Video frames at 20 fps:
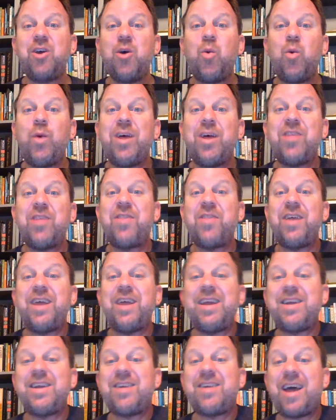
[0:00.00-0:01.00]
with
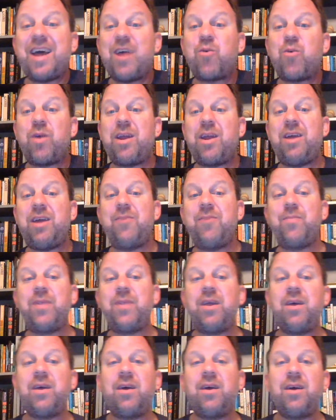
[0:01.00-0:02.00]
integrity.
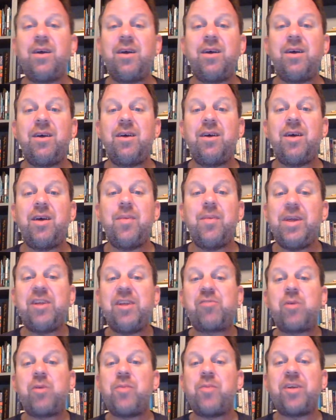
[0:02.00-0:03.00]
It
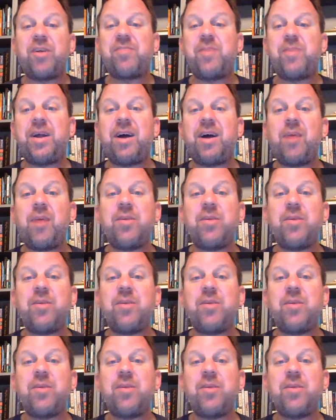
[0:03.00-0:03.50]
means we must become a